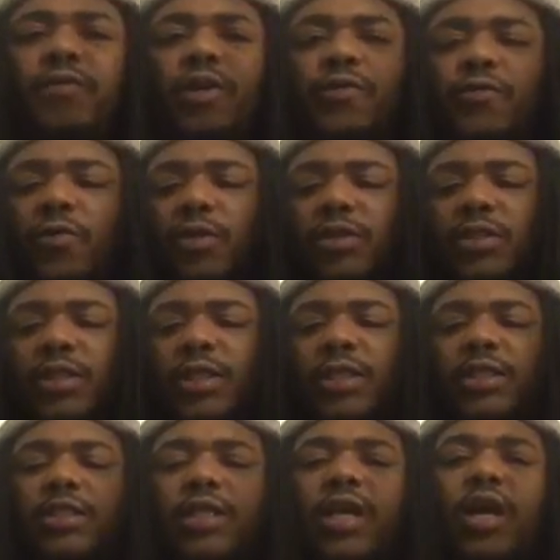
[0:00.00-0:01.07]
verse 14,
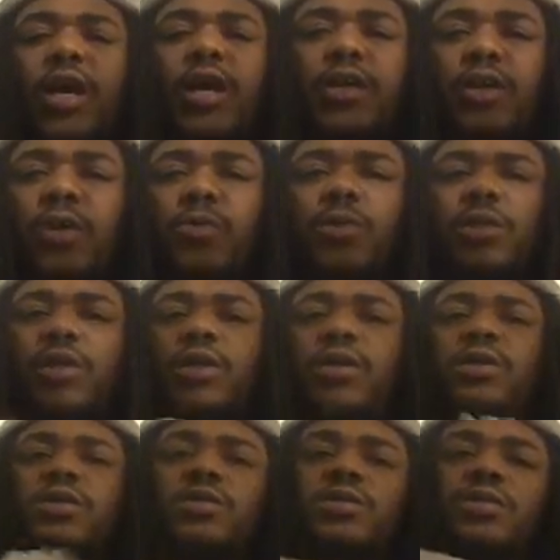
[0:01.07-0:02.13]
because they already know what they're
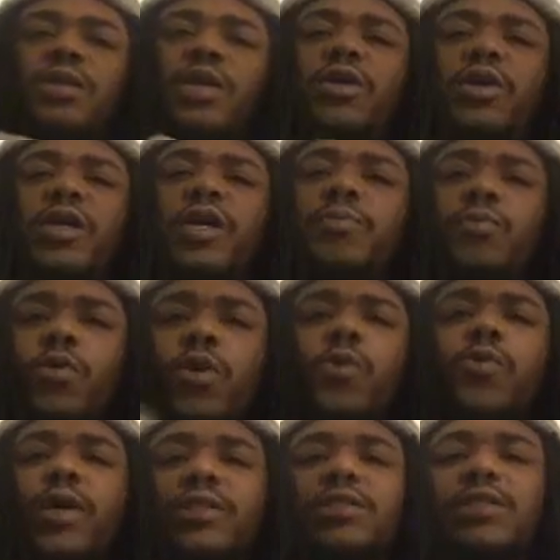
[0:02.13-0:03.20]
gonna get
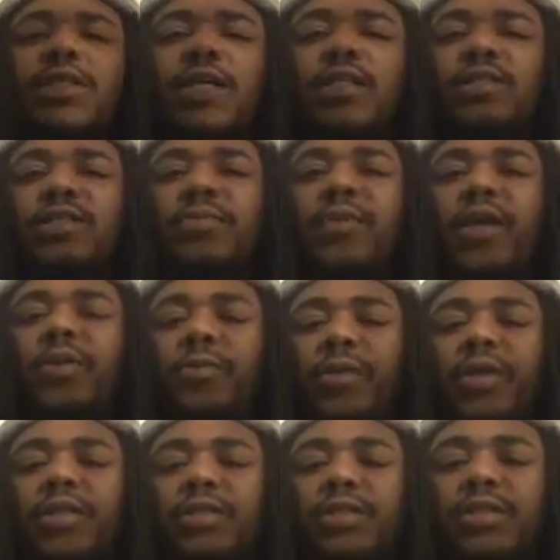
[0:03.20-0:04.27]
more questions after somebody
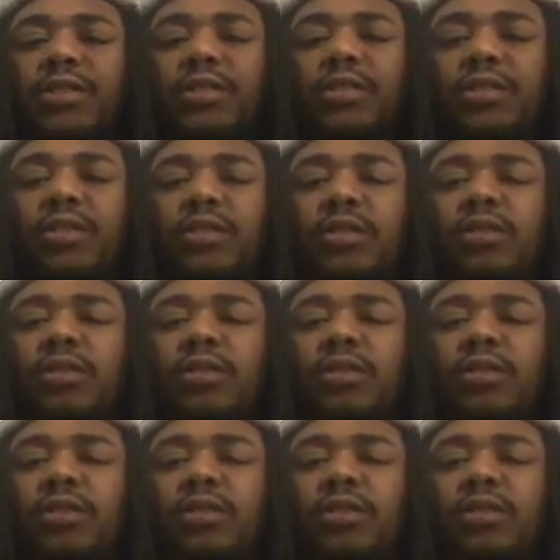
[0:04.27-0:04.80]
reads this.